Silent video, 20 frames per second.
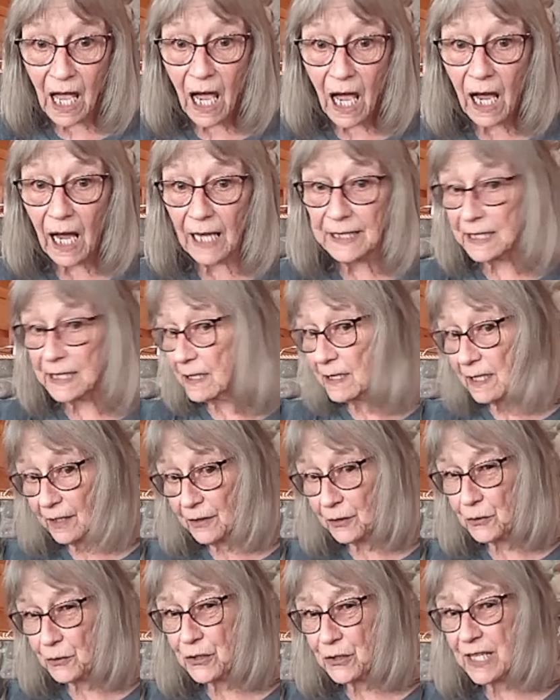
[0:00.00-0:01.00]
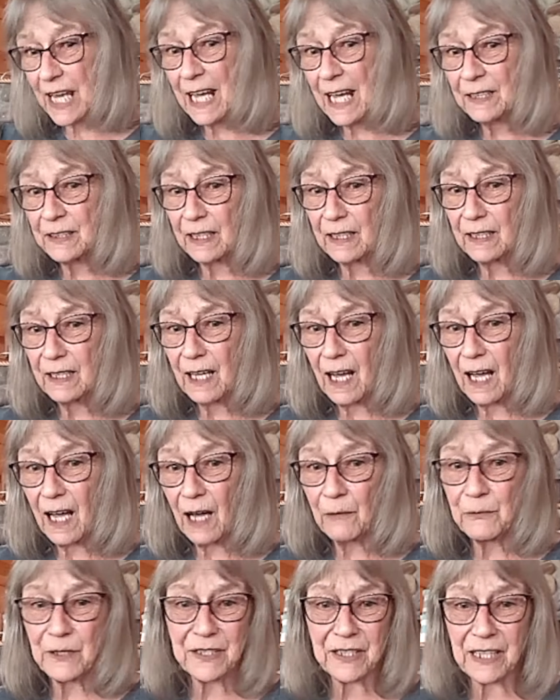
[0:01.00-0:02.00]
I didn't understand it. I
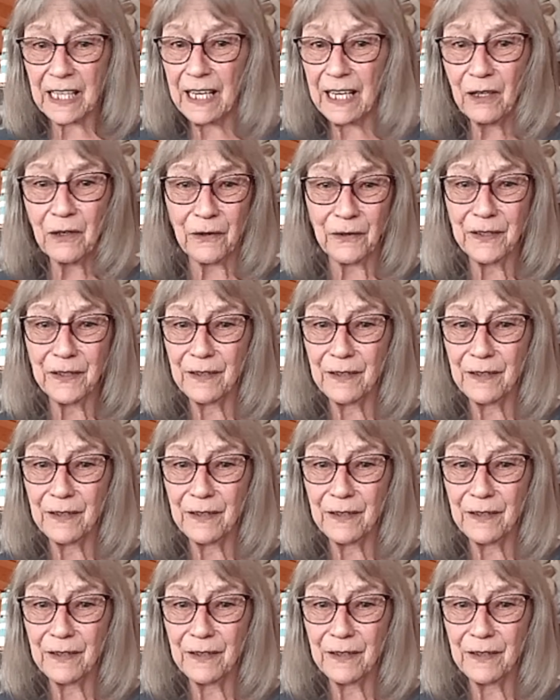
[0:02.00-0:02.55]
was scared.